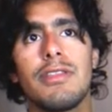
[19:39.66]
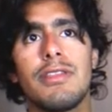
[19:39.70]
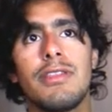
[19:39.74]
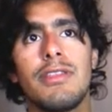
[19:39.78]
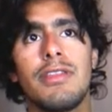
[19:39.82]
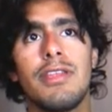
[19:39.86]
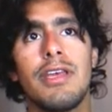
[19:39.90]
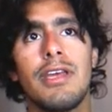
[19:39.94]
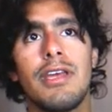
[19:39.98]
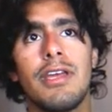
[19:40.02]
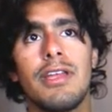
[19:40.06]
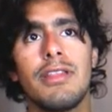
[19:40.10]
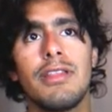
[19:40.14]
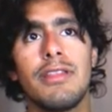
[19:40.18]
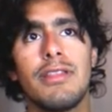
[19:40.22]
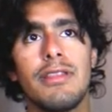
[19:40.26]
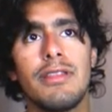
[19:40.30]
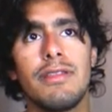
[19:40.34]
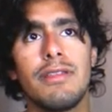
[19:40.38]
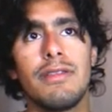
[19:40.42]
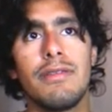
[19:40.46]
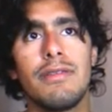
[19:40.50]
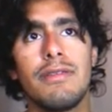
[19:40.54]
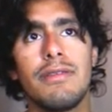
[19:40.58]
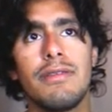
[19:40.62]
then
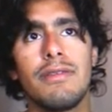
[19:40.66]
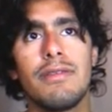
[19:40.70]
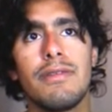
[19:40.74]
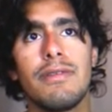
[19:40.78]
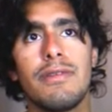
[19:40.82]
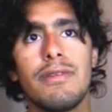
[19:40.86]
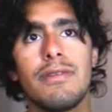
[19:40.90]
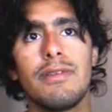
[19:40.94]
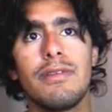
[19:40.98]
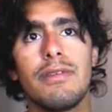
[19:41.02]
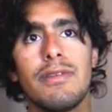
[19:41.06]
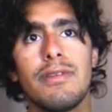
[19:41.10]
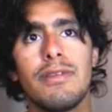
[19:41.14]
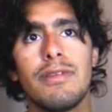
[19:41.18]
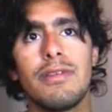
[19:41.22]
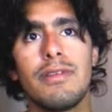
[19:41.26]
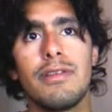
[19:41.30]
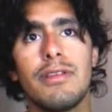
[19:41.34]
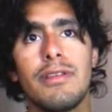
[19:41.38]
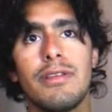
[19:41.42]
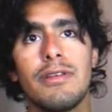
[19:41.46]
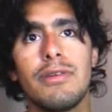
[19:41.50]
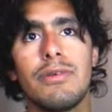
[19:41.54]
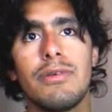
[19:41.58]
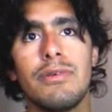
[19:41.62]

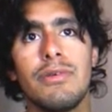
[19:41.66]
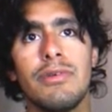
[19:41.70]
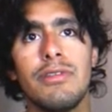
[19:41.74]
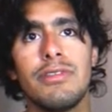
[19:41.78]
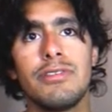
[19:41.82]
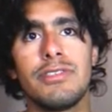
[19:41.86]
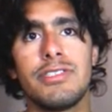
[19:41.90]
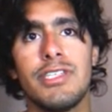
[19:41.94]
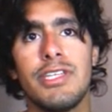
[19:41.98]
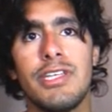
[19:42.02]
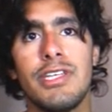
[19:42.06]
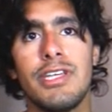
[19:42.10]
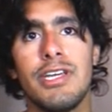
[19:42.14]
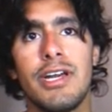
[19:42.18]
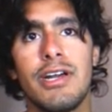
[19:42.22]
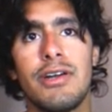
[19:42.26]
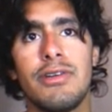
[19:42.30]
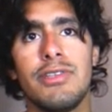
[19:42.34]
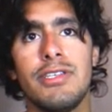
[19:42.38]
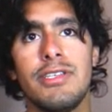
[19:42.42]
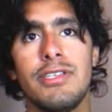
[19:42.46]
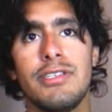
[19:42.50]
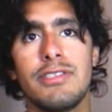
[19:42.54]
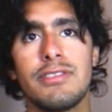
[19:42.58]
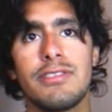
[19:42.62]
we'll see how
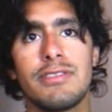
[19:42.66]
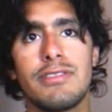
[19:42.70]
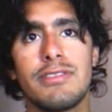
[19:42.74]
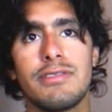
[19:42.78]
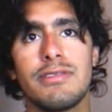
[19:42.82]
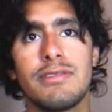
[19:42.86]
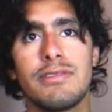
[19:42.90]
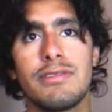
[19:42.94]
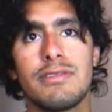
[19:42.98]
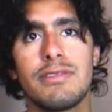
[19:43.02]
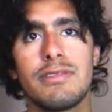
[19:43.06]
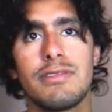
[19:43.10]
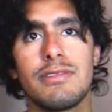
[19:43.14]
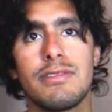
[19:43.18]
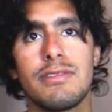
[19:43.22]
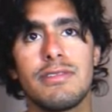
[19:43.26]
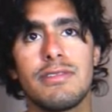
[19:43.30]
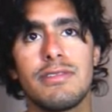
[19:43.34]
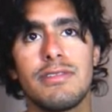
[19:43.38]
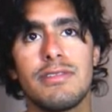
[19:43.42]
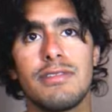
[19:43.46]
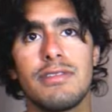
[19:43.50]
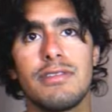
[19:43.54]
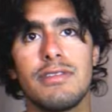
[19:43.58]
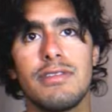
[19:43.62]
this
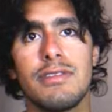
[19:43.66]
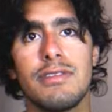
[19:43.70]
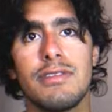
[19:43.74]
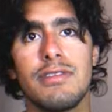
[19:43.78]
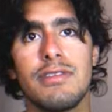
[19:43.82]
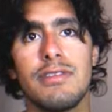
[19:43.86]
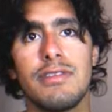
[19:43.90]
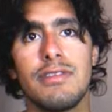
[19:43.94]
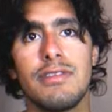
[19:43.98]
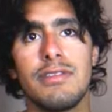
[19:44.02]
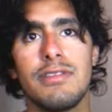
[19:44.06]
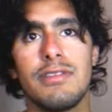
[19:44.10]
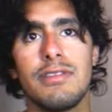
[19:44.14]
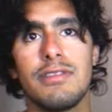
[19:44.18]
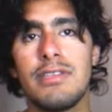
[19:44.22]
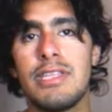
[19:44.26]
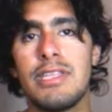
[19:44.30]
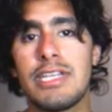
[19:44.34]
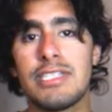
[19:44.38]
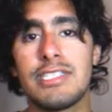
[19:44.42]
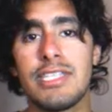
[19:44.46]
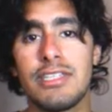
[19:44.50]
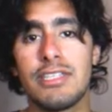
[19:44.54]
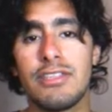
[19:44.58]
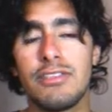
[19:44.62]

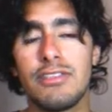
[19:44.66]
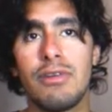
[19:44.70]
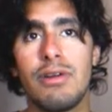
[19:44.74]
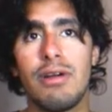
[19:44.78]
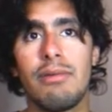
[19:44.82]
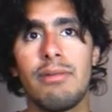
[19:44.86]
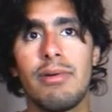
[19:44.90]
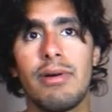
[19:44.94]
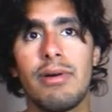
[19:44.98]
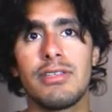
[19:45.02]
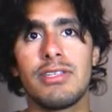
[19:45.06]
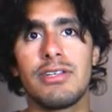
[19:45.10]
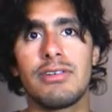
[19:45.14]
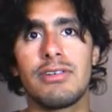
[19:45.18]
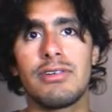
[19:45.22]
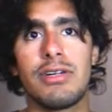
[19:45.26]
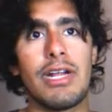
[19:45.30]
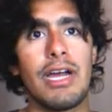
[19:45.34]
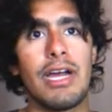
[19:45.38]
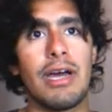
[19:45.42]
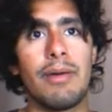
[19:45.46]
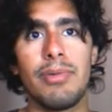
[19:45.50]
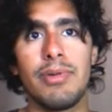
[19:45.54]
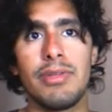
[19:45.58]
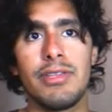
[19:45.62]
doesn't know about our
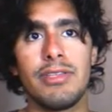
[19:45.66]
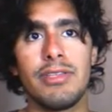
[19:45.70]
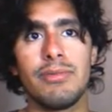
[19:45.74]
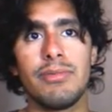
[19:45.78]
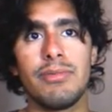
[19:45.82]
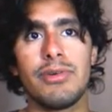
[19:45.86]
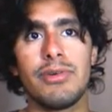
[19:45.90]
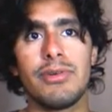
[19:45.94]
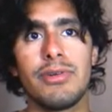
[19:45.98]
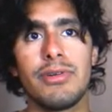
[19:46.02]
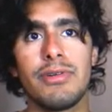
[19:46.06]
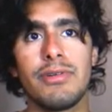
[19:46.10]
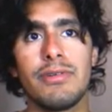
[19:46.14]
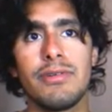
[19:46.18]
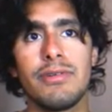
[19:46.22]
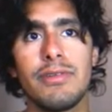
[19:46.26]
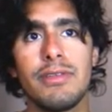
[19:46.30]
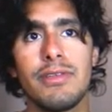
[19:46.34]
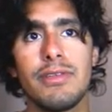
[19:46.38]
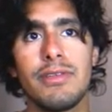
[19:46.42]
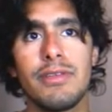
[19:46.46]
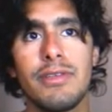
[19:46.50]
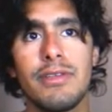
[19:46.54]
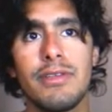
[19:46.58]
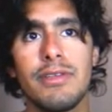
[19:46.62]
app anymore.
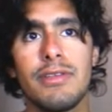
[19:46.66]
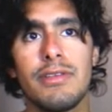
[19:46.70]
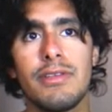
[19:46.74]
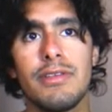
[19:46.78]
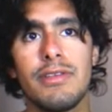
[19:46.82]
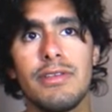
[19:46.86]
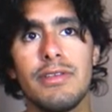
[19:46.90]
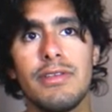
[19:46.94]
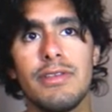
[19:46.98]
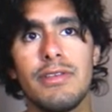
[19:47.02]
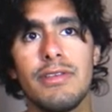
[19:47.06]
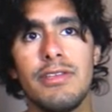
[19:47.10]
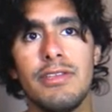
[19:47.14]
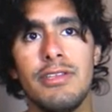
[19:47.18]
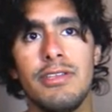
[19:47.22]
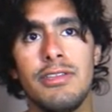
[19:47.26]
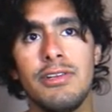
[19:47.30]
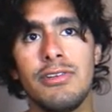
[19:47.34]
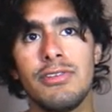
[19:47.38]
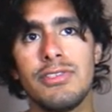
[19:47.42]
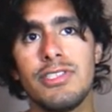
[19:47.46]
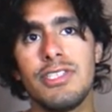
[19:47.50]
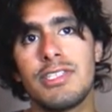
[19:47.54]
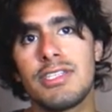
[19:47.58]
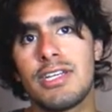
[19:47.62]
It
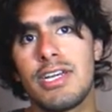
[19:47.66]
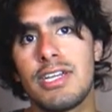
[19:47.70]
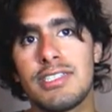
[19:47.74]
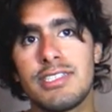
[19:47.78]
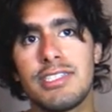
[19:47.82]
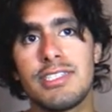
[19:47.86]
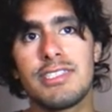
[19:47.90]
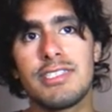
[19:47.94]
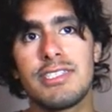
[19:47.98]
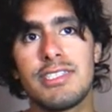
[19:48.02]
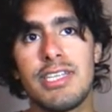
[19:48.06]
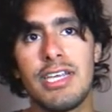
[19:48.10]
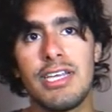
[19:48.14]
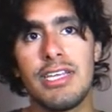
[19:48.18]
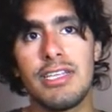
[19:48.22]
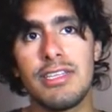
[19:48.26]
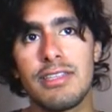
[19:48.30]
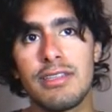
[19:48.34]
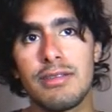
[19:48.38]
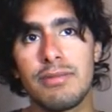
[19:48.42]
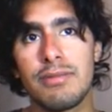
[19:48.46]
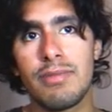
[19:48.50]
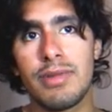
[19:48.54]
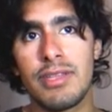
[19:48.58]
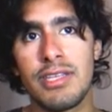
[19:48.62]
knows it has a
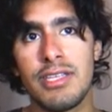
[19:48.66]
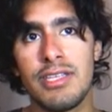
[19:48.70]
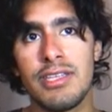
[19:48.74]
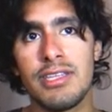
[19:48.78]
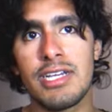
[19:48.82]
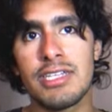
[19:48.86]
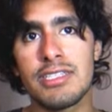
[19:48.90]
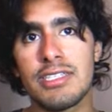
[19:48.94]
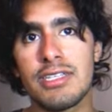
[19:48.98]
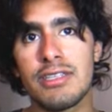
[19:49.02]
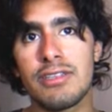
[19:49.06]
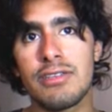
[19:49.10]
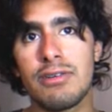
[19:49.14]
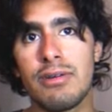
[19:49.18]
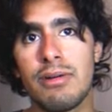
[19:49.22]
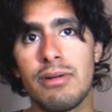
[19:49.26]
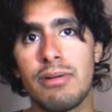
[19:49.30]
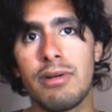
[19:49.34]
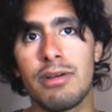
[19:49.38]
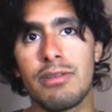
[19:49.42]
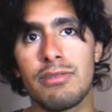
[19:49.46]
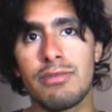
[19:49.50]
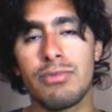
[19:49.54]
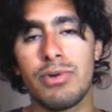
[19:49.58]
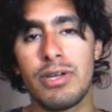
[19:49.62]
state, but it doesn't know
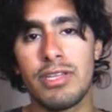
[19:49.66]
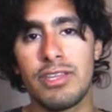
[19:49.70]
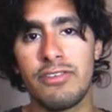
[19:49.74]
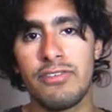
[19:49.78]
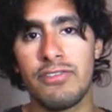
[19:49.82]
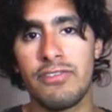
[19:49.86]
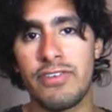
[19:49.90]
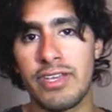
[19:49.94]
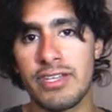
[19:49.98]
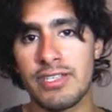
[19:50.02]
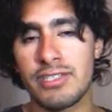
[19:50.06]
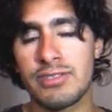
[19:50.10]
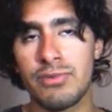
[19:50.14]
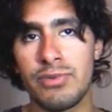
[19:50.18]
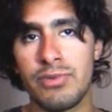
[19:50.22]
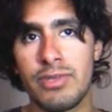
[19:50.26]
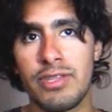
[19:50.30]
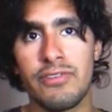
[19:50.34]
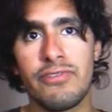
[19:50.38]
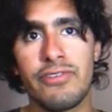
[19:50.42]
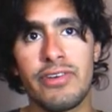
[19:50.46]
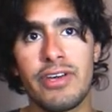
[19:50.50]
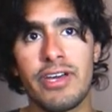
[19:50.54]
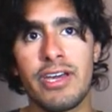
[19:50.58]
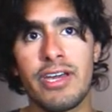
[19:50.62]
about what effects we
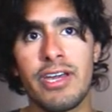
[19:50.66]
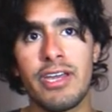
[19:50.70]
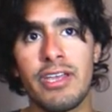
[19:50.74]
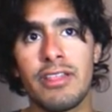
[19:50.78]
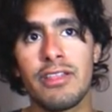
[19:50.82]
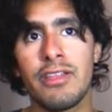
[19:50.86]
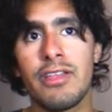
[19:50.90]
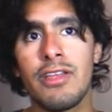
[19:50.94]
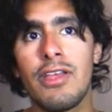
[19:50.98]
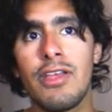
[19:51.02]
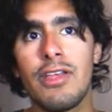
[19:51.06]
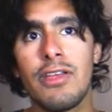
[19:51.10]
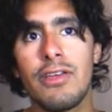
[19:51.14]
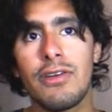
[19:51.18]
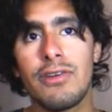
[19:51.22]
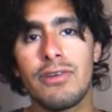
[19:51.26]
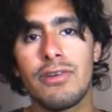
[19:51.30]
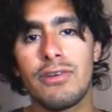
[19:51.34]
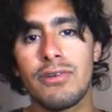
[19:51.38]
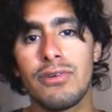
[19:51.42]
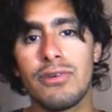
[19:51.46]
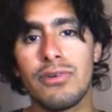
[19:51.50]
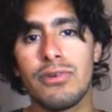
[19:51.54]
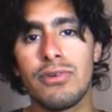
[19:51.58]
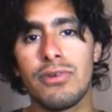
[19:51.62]
define
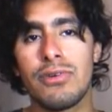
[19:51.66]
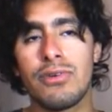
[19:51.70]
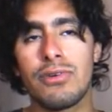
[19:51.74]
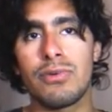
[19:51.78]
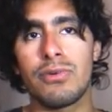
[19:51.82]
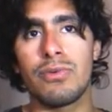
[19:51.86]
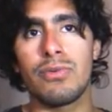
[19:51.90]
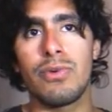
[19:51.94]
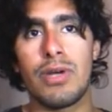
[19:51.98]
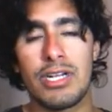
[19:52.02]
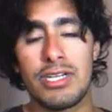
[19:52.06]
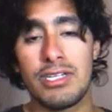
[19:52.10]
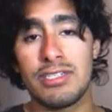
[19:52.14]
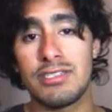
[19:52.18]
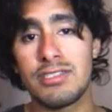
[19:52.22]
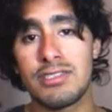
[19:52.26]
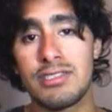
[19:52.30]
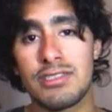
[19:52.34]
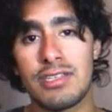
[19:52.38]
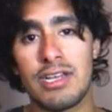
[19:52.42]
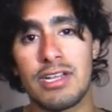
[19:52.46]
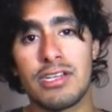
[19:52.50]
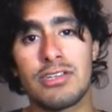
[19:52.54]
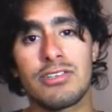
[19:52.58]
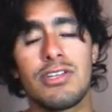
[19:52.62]
or what
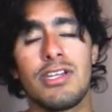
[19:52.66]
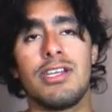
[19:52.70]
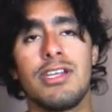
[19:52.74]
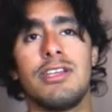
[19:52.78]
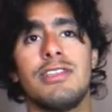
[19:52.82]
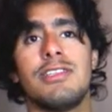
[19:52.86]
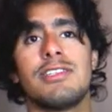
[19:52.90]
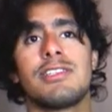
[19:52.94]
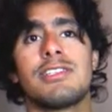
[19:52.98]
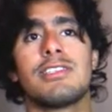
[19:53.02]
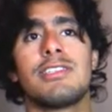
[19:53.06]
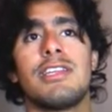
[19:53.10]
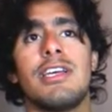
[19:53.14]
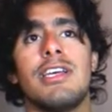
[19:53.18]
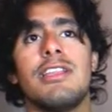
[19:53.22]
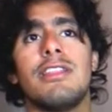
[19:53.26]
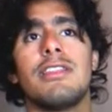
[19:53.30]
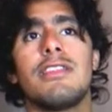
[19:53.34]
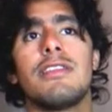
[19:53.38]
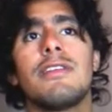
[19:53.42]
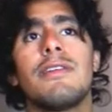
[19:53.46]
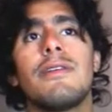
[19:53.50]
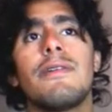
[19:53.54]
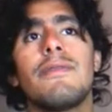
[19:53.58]
is actually the state.